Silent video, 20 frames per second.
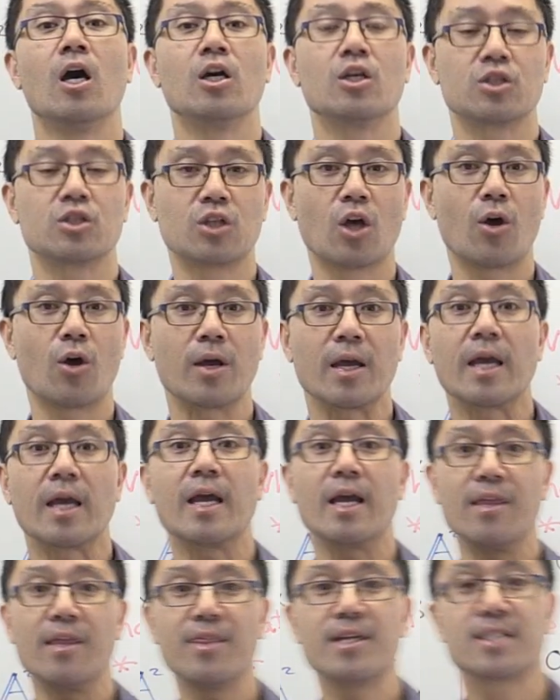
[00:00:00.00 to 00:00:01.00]
So
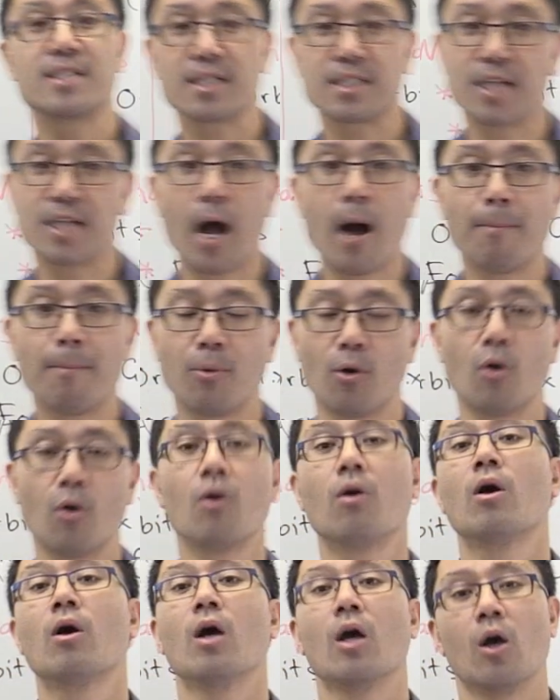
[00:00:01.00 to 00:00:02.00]
in this
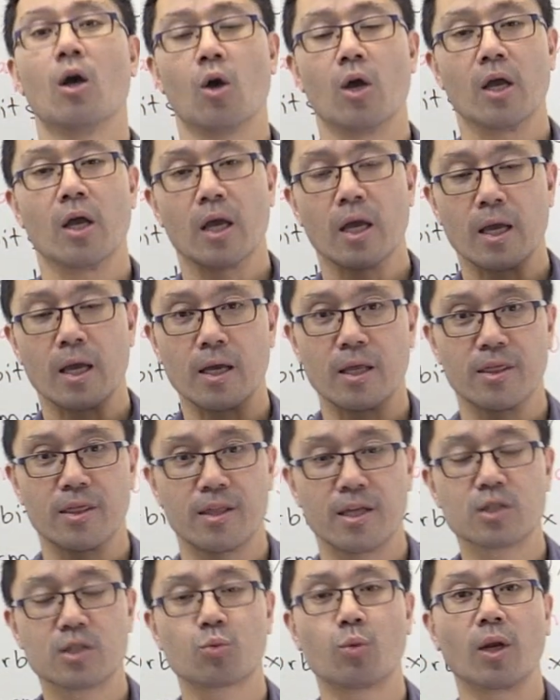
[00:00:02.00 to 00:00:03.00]
example,
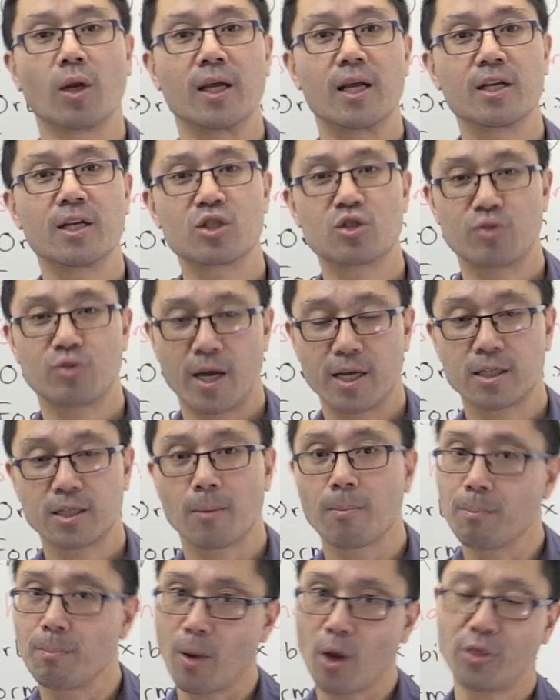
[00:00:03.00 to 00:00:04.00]
this will illustrate
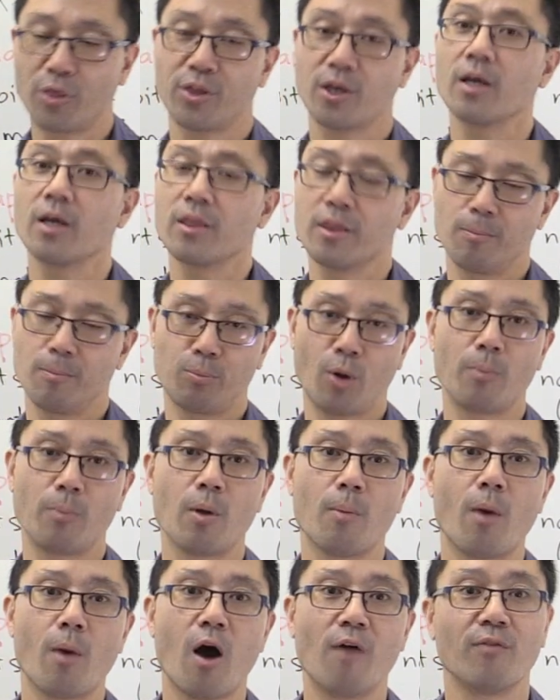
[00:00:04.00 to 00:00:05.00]
both the
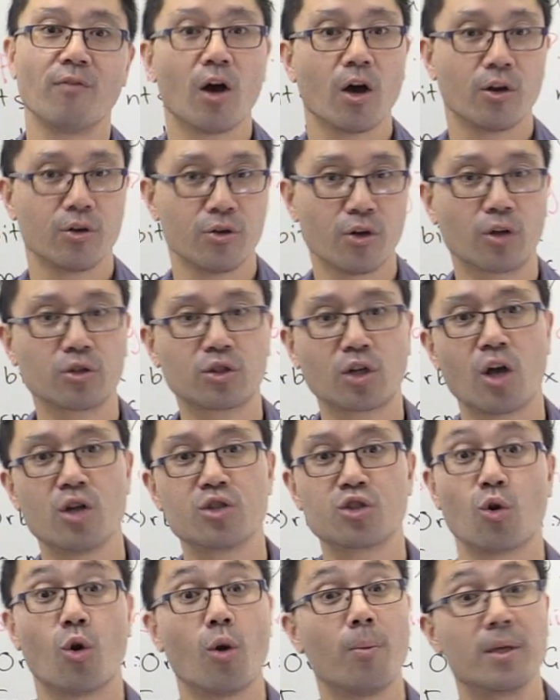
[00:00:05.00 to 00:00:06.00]
problem of
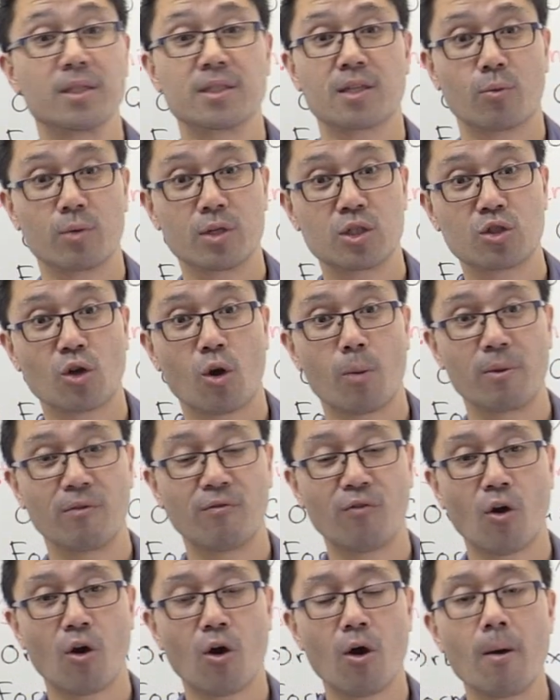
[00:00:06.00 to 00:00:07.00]
non-closed orbits that we saw
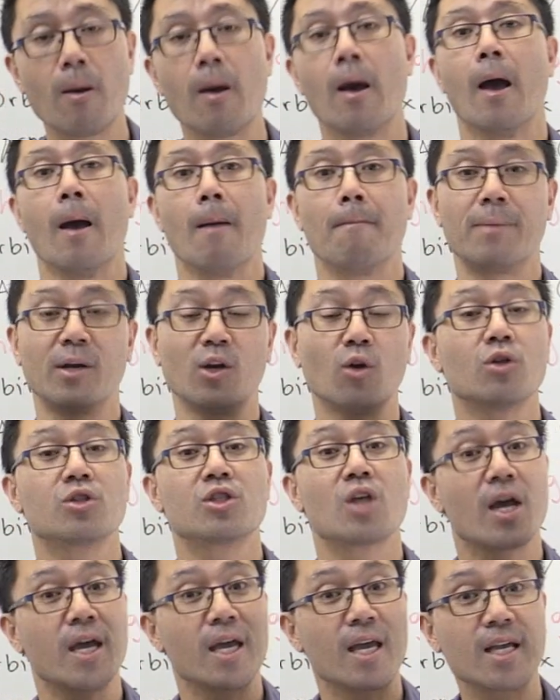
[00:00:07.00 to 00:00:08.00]
before, but
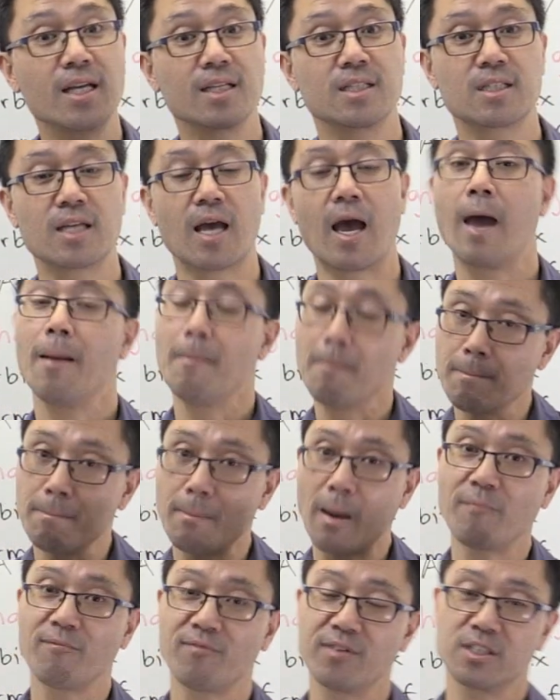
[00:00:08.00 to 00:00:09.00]
also hints at
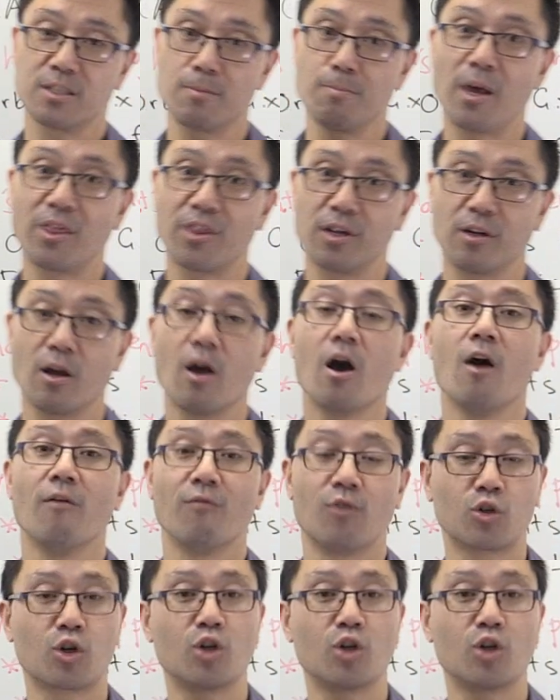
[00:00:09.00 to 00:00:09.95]
Mumford's method for